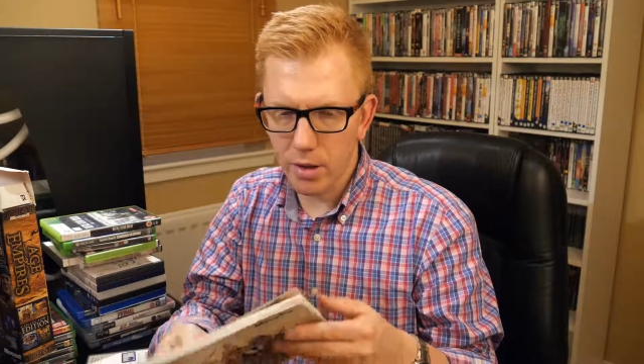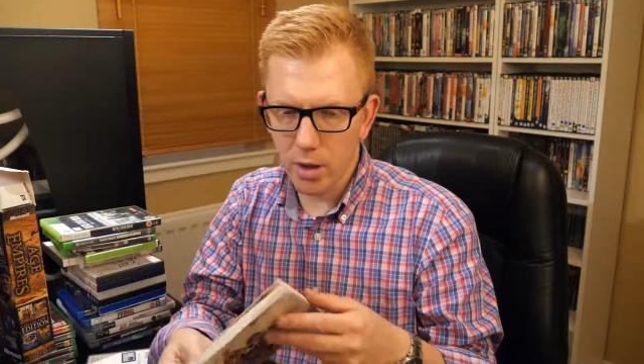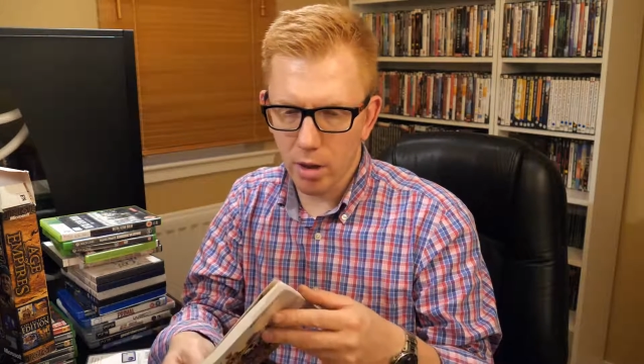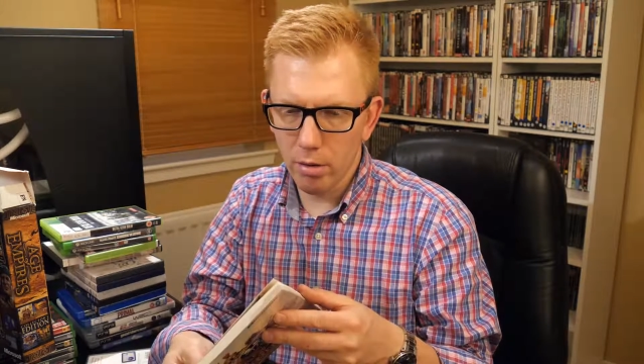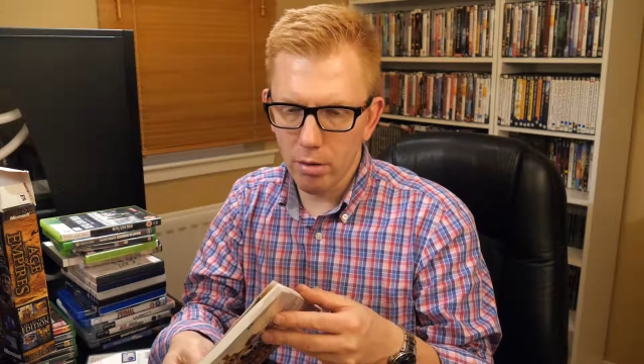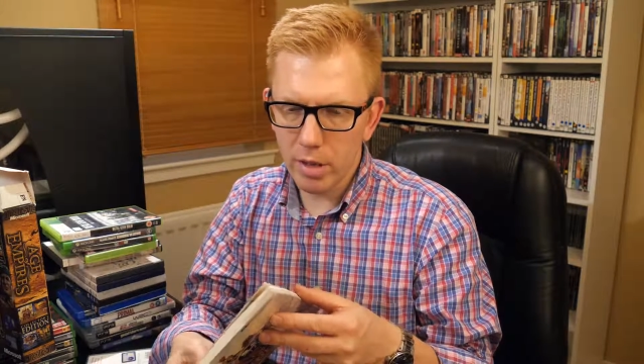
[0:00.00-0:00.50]

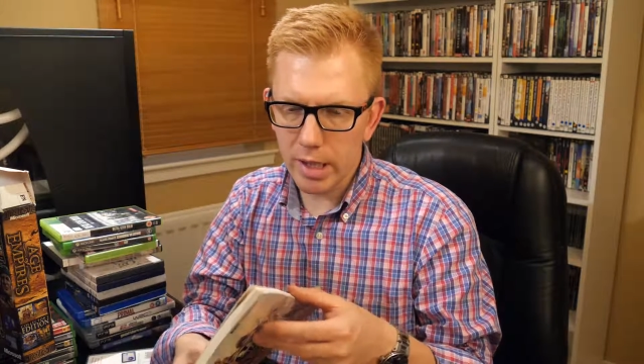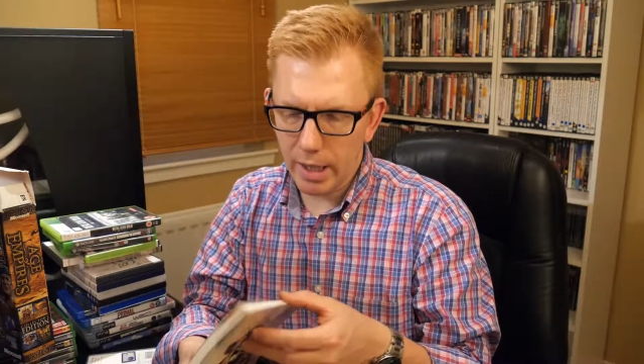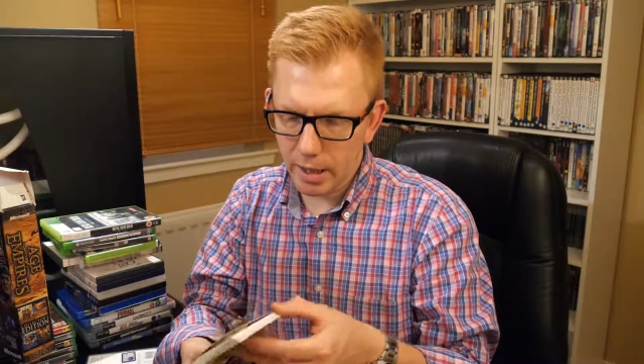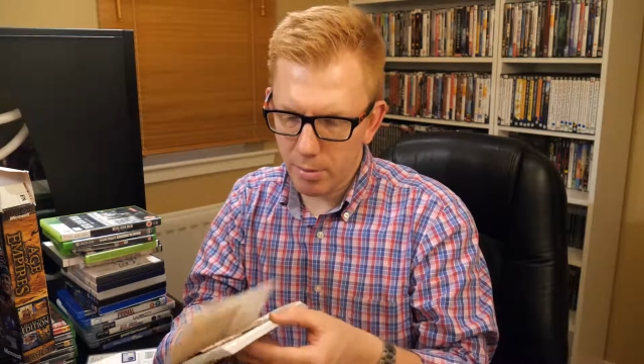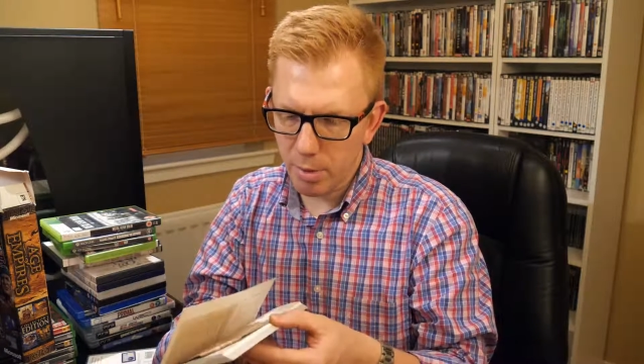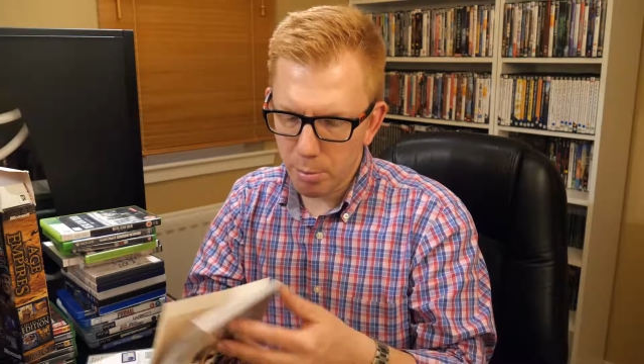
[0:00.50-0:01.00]
So it looks
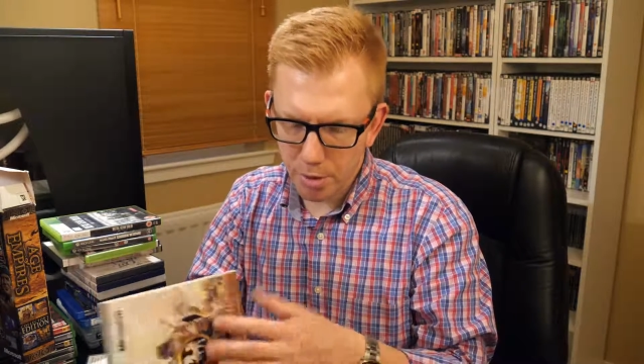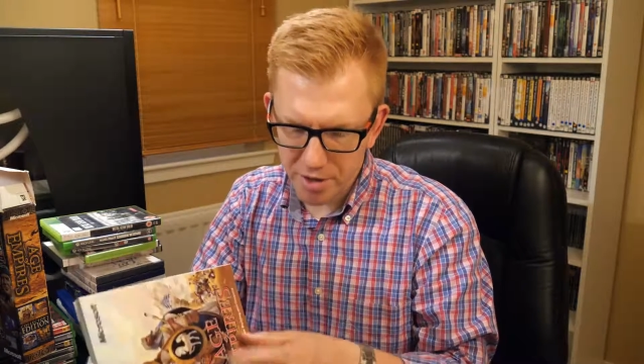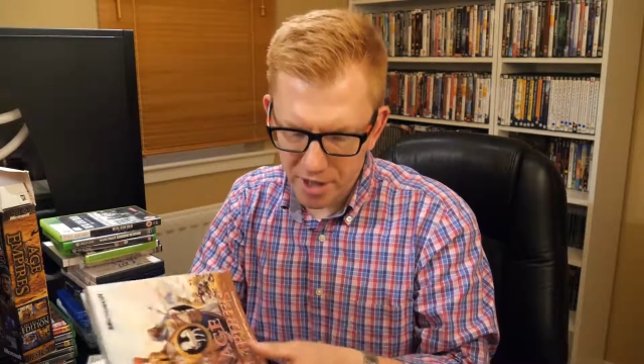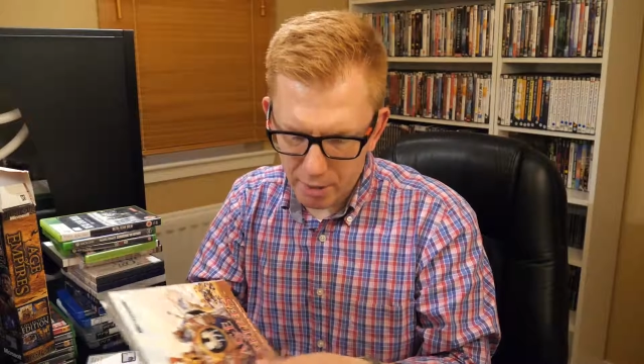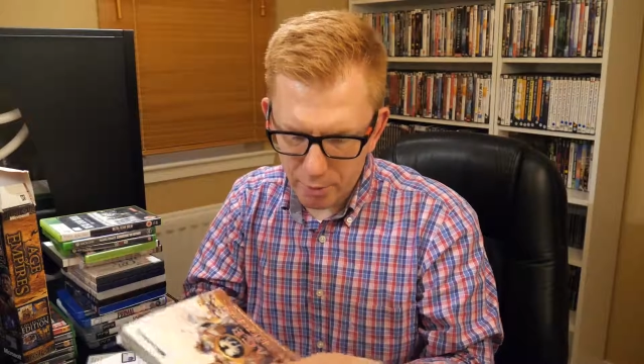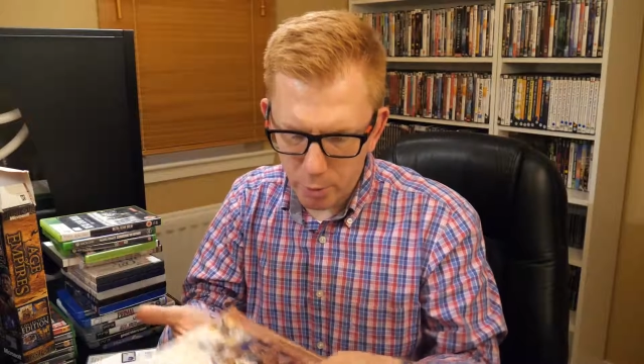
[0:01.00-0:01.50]
like they've been
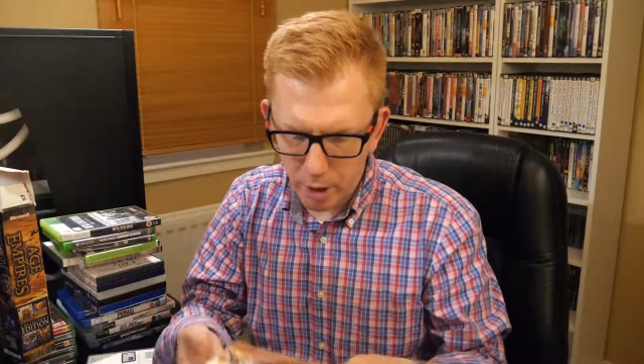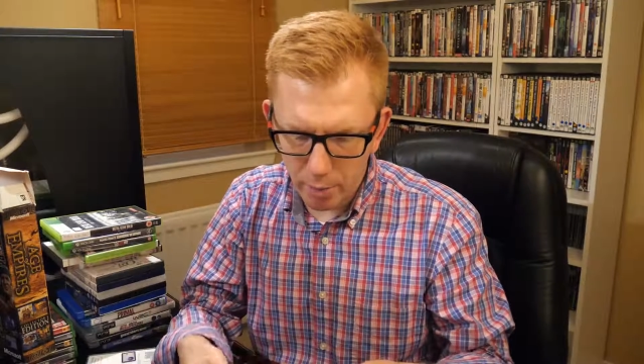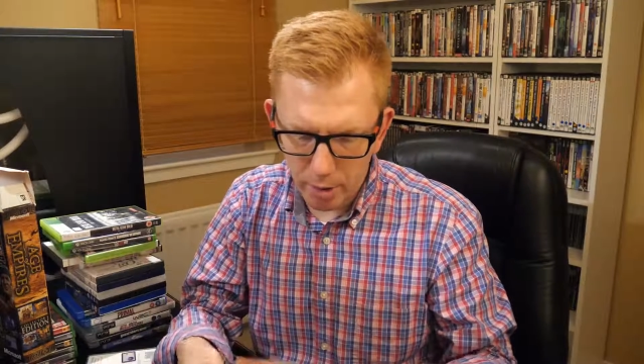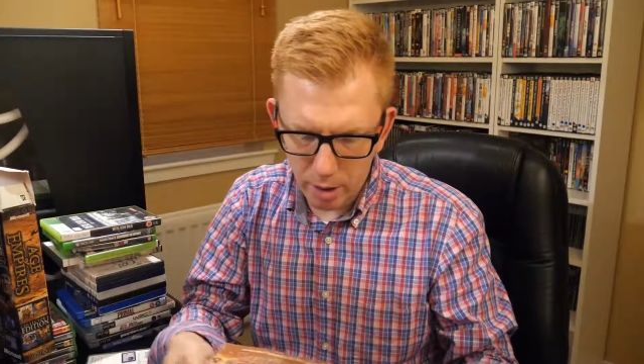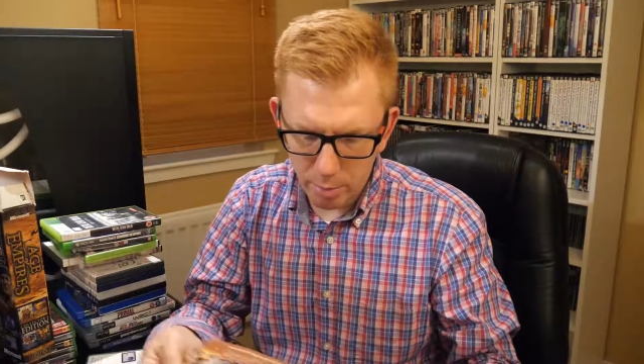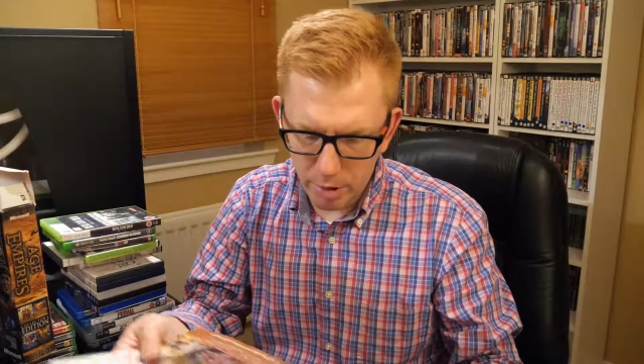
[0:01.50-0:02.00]
preserved quite
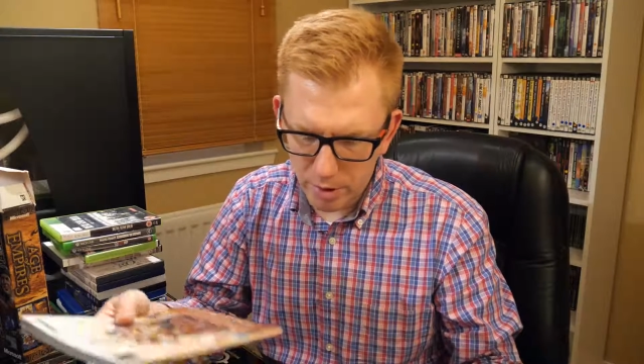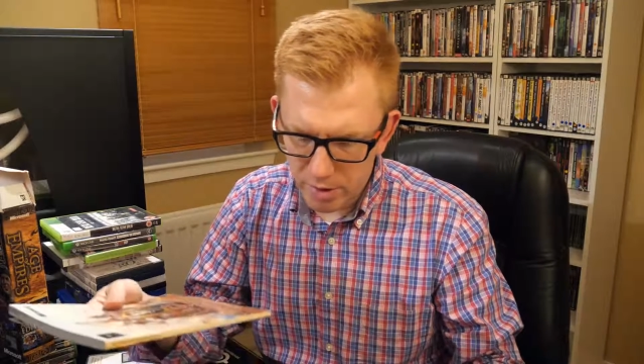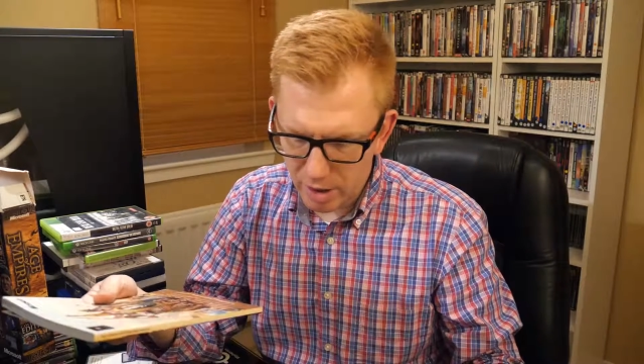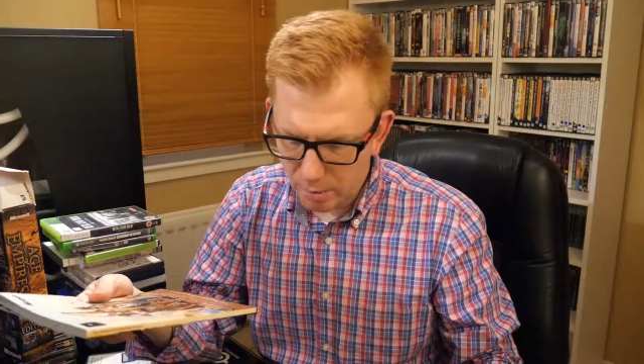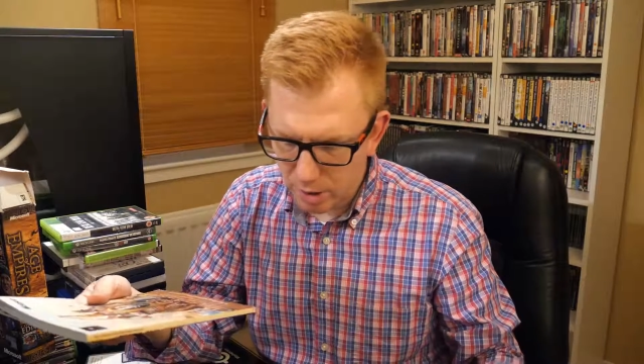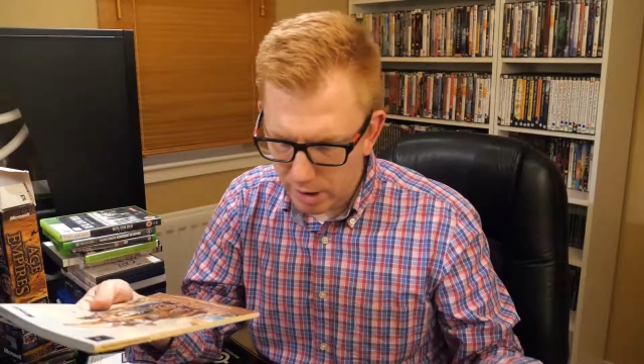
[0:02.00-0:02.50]
well, been in
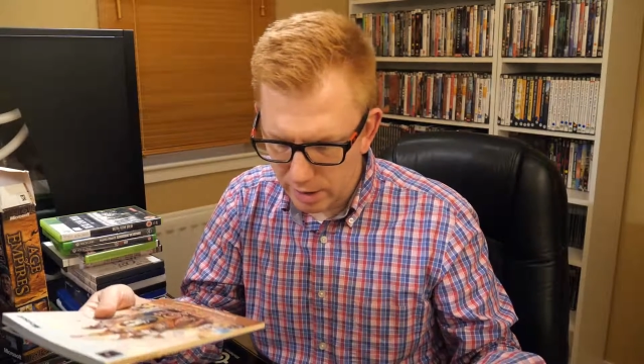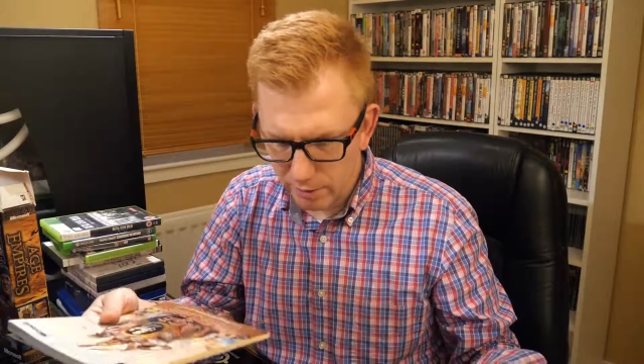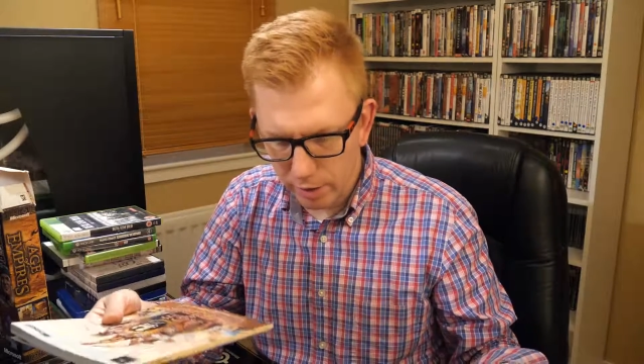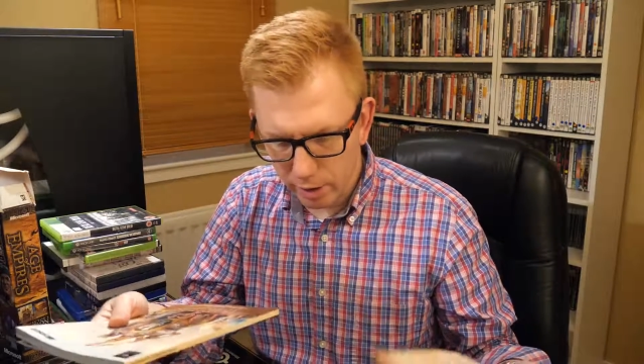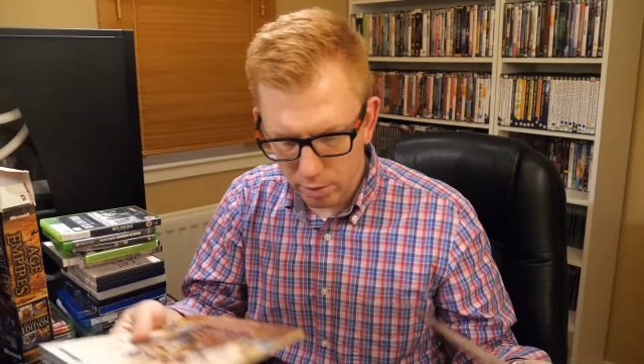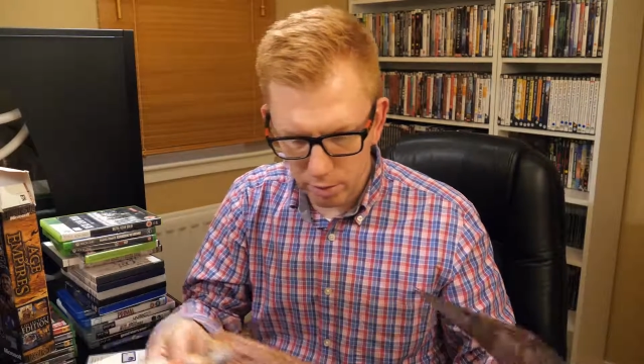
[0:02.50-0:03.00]
somebody's
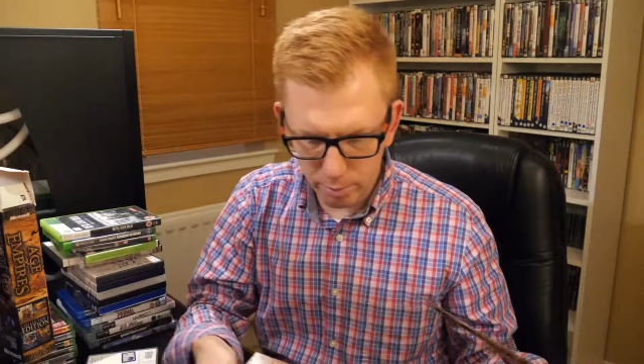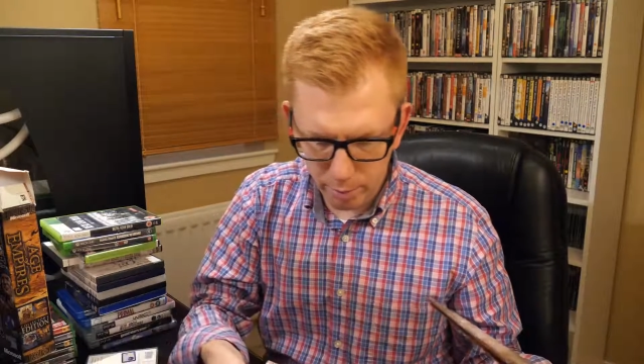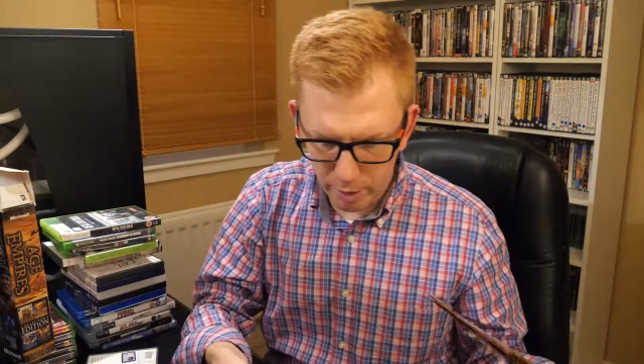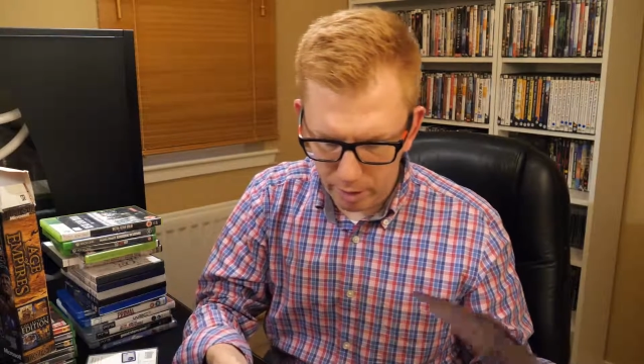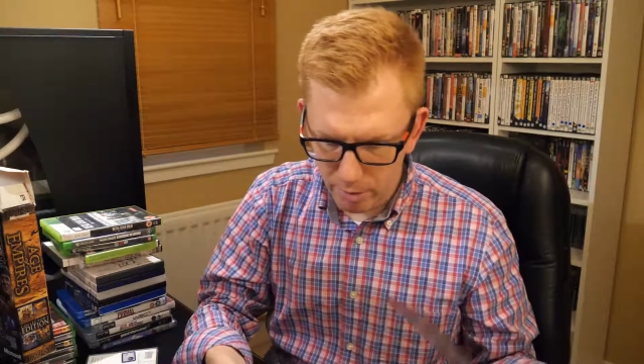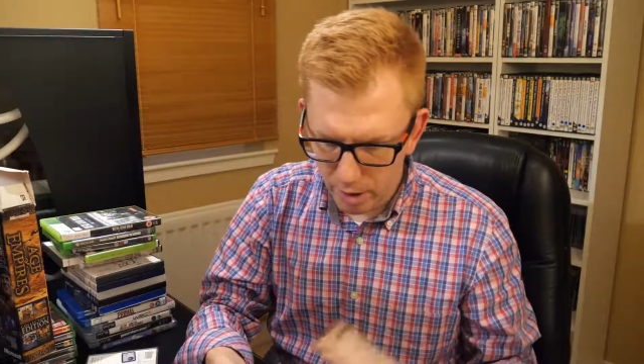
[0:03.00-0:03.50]
living room
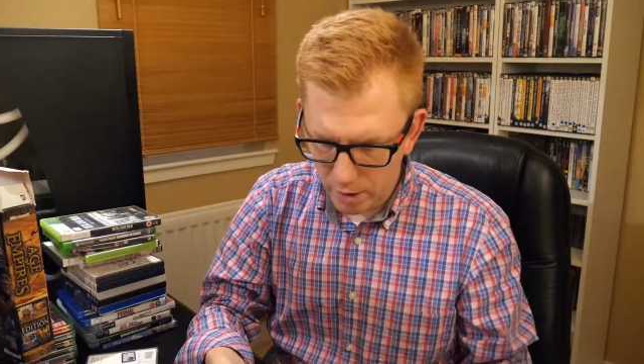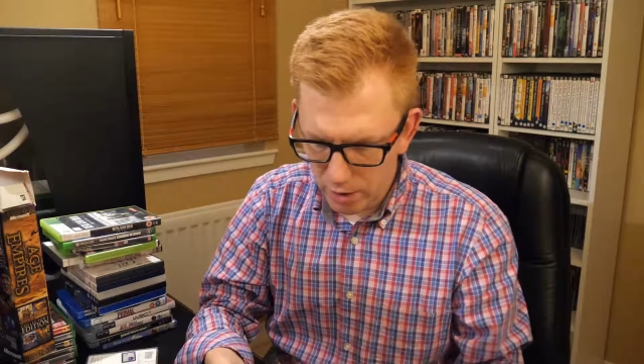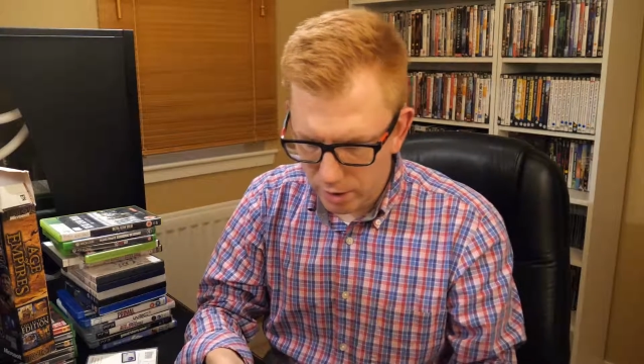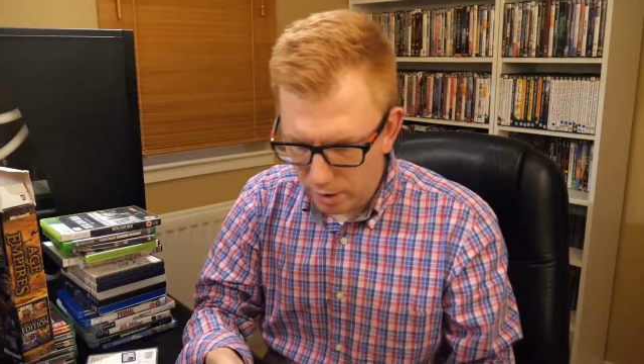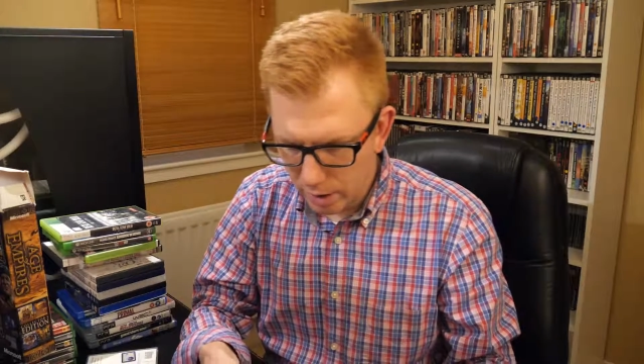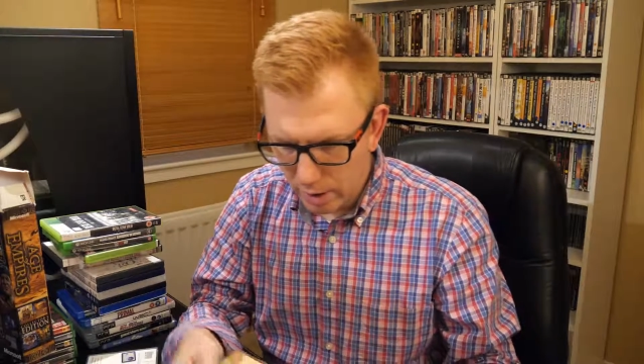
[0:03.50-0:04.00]
pretty much